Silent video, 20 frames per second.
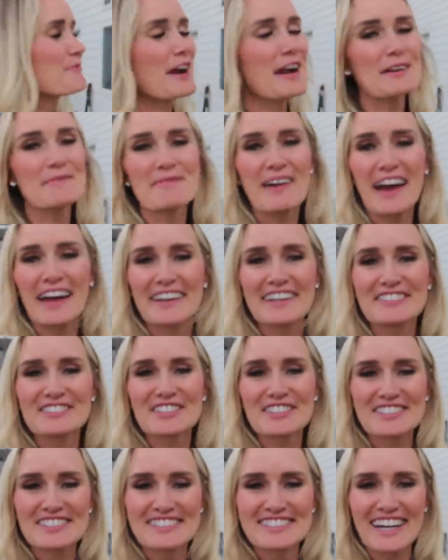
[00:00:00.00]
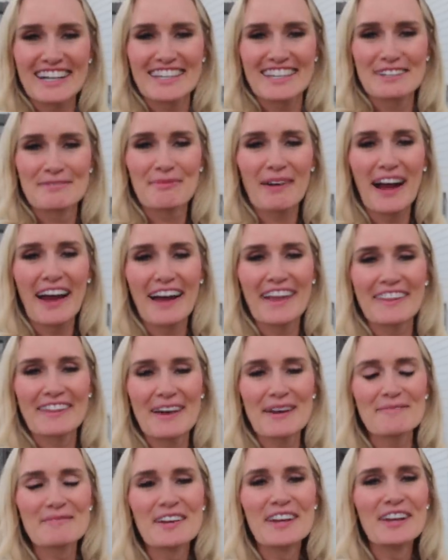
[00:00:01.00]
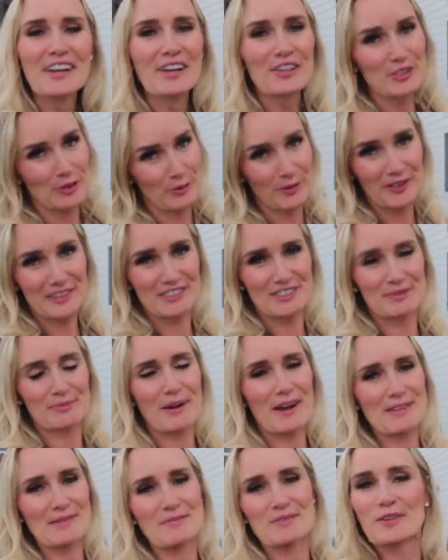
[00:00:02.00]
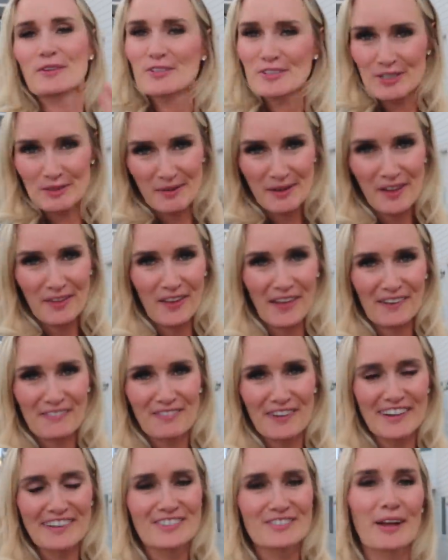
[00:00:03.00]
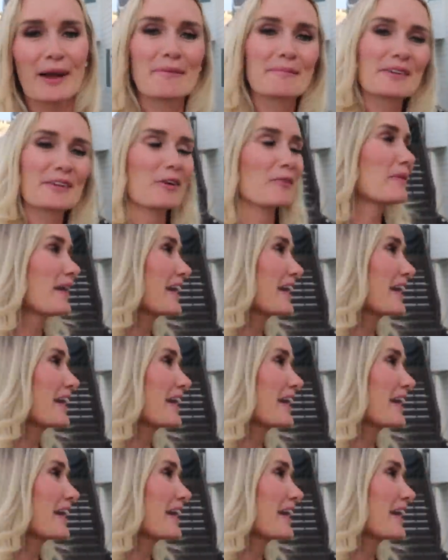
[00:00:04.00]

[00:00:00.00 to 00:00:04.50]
Brett and Maddie just snuck in behind them. So we're gonna surprise them. So it should be a lot of fun. So I'm gonna go